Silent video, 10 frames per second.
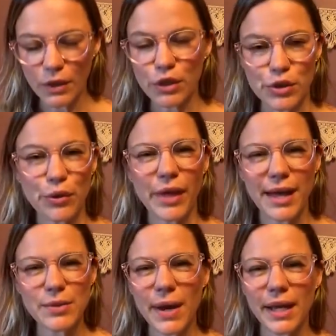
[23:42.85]
So
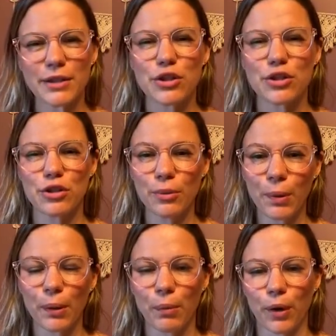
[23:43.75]
that's why it's super
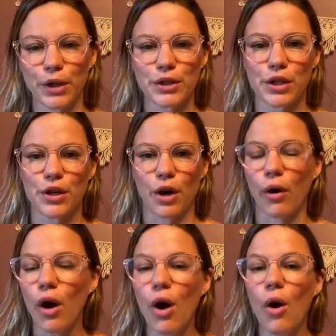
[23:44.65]
important to
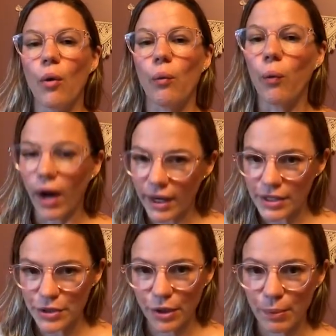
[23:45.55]
know, what
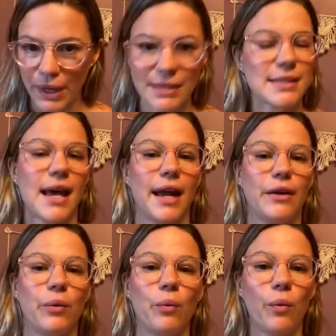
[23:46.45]
is your
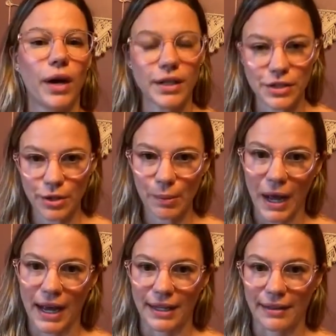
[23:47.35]
baseline? What is your
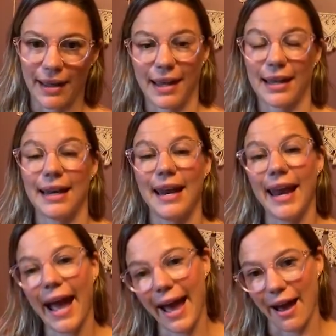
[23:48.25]
body like
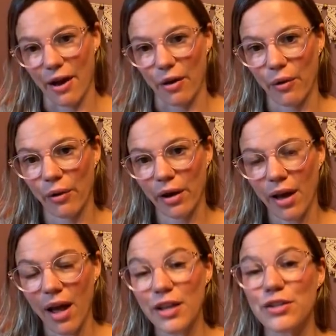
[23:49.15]
now?
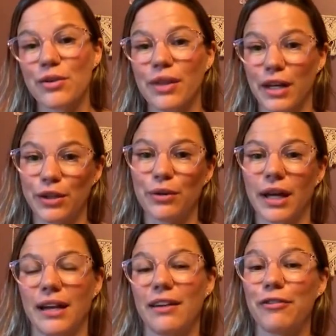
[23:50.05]
So then you
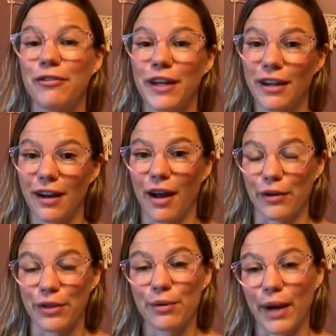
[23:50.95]
can figure
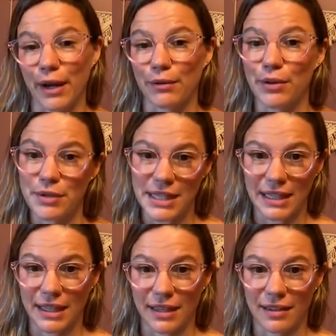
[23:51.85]
out the right
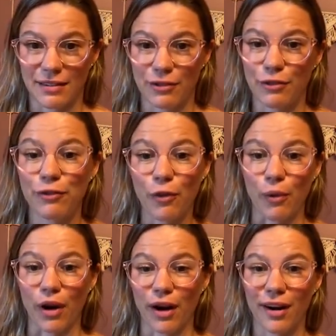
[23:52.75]
routine
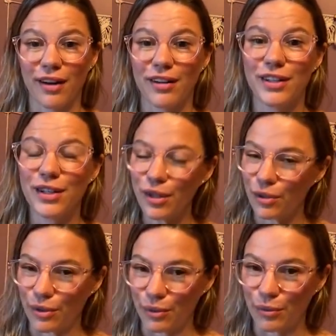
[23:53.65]
for
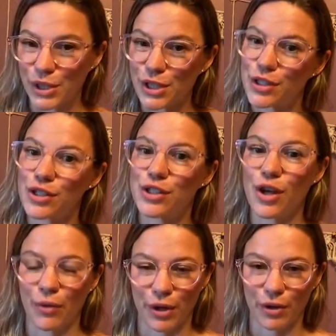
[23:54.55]
you, which is
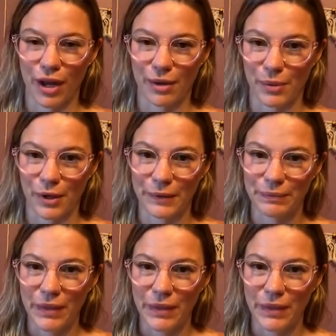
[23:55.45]
so incredible.